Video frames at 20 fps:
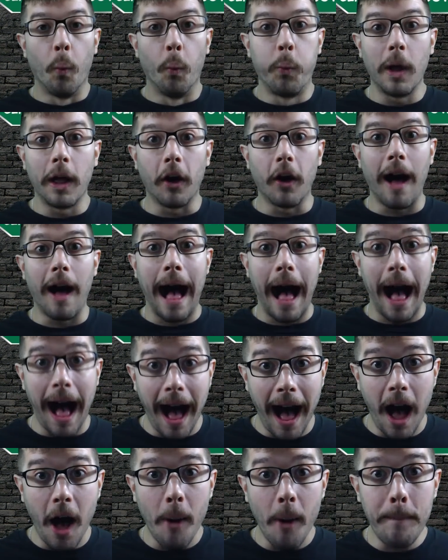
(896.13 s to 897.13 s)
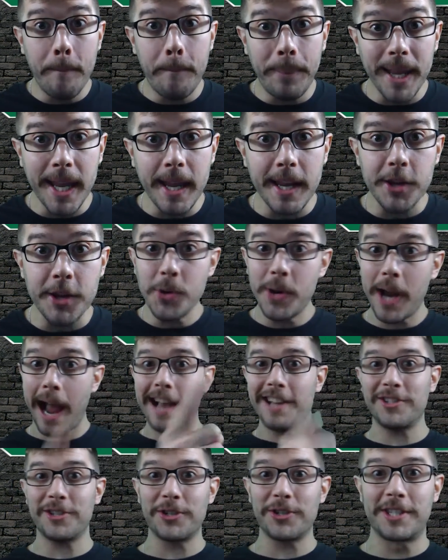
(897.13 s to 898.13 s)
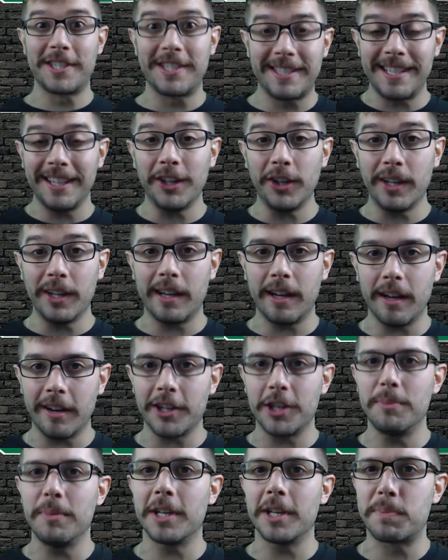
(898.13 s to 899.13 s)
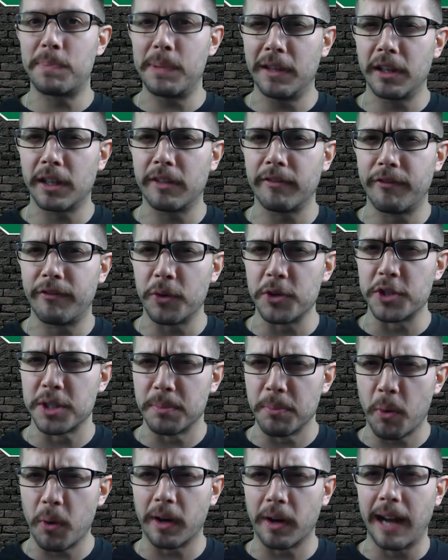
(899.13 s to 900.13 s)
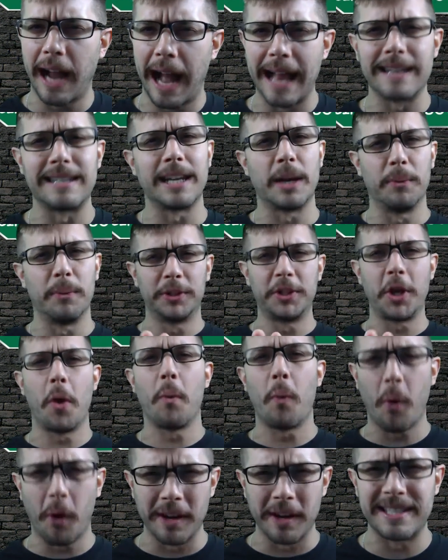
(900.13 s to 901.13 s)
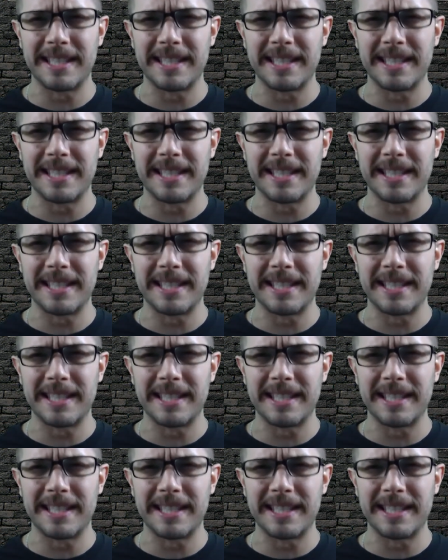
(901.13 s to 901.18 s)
Well, I'll be. You guys are still here. You must be looking for some more content. Well, don't worry.